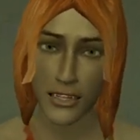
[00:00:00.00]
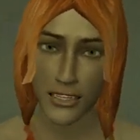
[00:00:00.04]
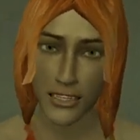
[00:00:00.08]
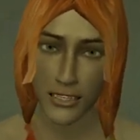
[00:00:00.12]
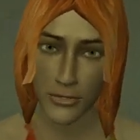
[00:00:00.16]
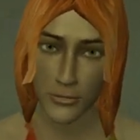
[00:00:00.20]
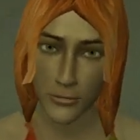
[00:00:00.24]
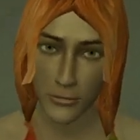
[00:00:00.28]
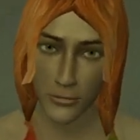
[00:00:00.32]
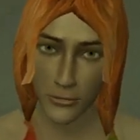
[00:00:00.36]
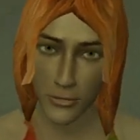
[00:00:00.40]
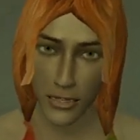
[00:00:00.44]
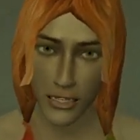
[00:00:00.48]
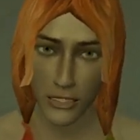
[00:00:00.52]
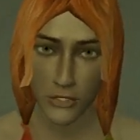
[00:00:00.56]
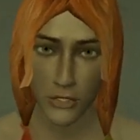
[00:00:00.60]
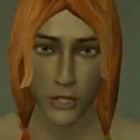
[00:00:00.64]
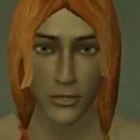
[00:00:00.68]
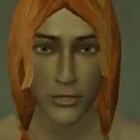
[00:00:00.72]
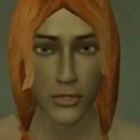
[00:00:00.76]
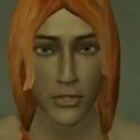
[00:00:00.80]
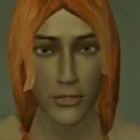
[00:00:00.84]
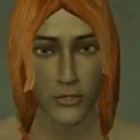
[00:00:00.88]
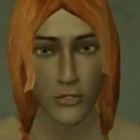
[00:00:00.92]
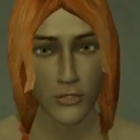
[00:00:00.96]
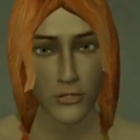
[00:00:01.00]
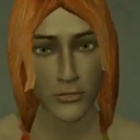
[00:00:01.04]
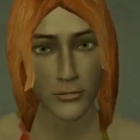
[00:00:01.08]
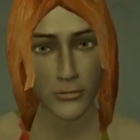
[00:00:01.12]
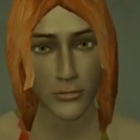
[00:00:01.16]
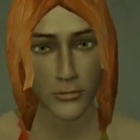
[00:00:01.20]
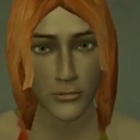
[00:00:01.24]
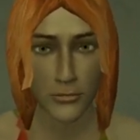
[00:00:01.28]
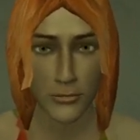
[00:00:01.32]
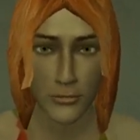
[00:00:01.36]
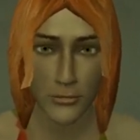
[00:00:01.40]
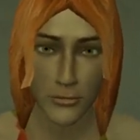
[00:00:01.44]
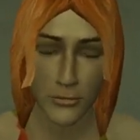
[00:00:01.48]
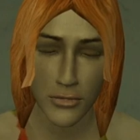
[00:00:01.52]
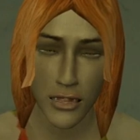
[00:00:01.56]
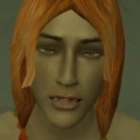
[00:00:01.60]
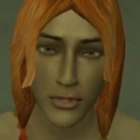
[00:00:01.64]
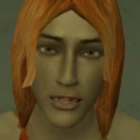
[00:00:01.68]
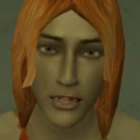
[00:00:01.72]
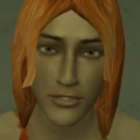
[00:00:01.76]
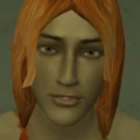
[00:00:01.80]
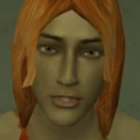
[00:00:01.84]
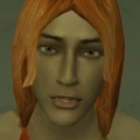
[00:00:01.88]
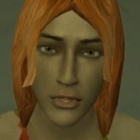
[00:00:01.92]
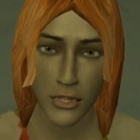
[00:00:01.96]
I... I should go.
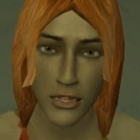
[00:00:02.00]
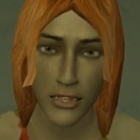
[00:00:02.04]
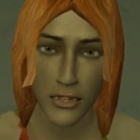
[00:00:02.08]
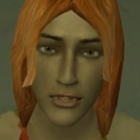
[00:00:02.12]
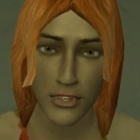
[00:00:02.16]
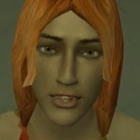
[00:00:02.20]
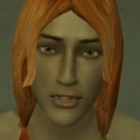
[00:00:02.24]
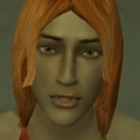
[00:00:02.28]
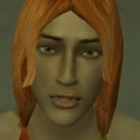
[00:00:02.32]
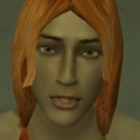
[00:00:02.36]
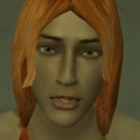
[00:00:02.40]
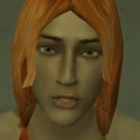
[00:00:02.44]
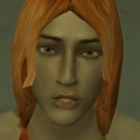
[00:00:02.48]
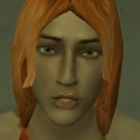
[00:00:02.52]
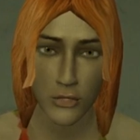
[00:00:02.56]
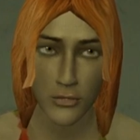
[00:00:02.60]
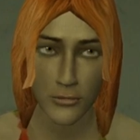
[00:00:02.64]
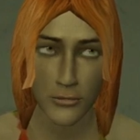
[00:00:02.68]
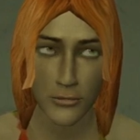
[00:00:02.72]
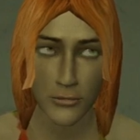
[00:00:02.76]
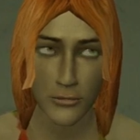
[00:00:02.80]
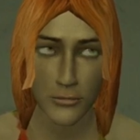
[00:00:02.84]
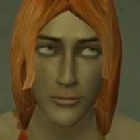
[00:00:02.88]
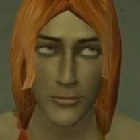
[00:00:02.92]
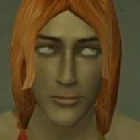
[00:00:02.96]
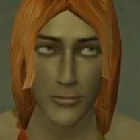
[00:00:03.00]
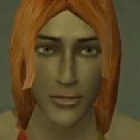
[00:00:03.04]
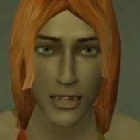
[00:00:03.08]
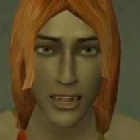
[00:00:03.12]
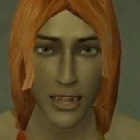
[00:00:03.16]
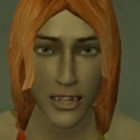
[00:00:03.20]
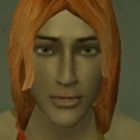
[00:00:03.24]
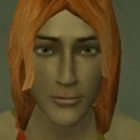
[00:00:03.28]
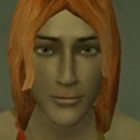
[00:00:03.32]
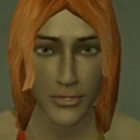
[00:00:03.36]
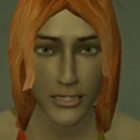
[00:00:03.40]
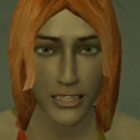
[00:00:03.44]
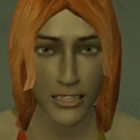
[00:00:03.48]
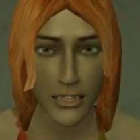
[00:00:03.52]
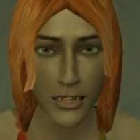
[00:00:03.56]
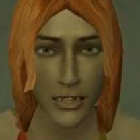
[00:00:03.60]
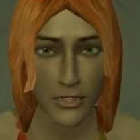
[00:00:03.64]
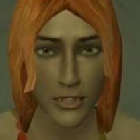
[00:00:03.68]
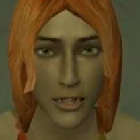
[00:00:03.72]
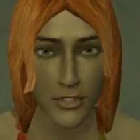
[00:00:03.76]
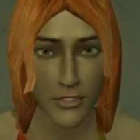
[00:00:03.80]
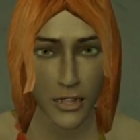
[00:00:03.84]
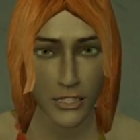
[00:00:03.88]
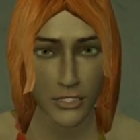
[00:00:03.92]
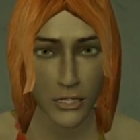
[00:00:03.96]
I have to get out of here.
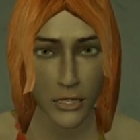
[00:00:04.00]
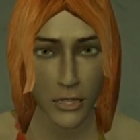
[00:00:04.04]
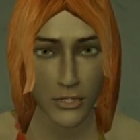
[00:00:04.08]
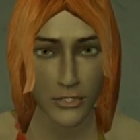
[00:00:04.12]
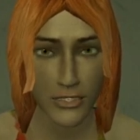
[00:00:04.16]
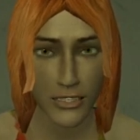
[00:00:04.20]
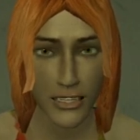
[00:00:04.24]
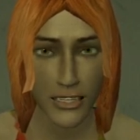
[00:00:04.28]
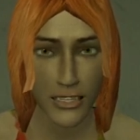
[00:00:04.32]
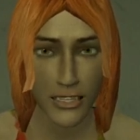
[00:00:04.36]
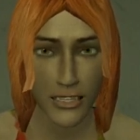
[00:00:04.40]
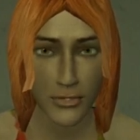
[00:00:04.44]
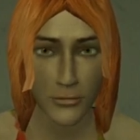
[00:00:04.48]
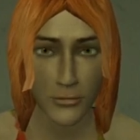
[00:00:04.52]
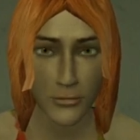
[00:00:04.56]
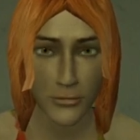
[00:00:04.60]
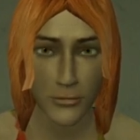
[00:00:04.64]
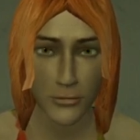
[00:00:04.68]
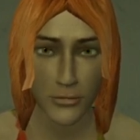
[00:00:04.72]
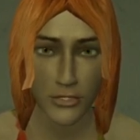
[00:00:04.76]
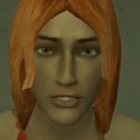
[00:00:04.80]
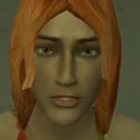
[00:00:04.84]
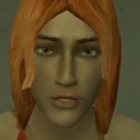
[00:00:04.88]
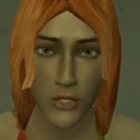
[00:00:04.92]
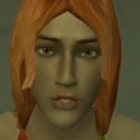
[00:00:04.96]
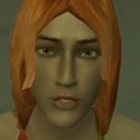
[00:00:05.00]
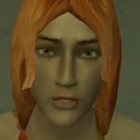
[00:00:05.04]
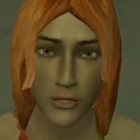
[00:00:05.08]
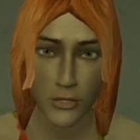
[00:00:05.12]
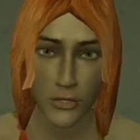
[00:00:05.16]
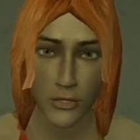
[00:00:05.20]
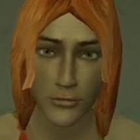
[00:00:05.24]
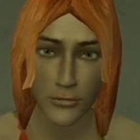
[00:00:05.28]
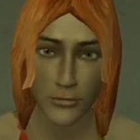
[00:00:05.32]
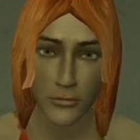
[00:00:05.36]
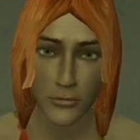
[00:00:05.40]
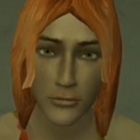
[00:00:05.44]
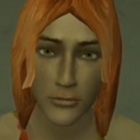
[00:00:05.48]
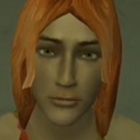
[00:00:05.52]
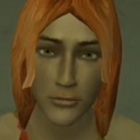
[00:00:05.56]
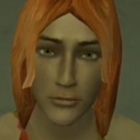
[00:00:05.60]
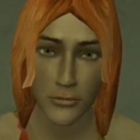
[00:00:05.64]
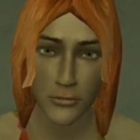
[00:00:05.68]
Maybe out of this city. Soon.